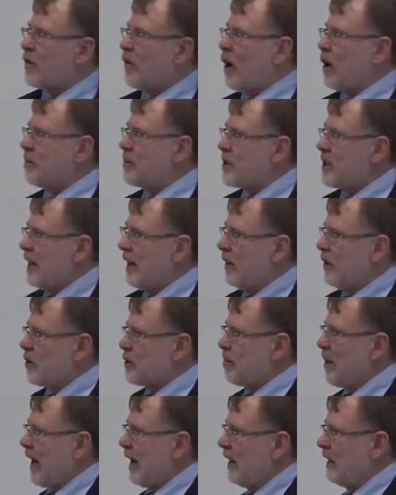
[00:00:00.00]
farm sales
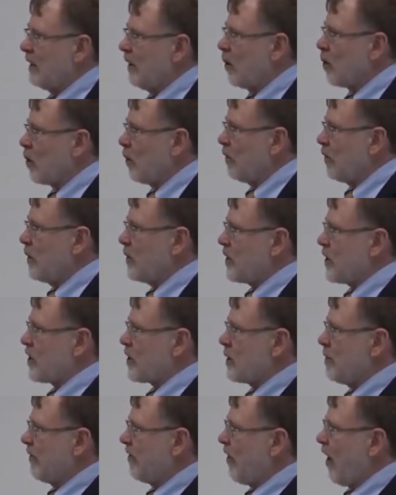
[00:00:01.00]
by local food
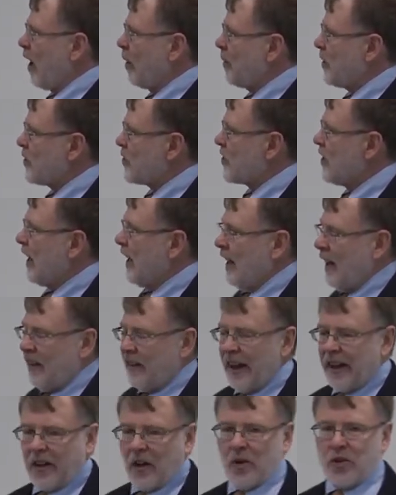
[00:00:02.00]
system farmers
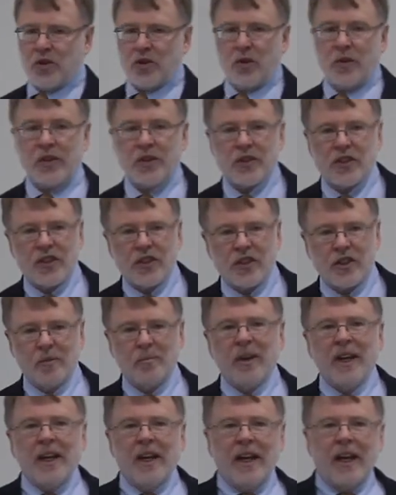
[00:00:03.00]
that goes through the system.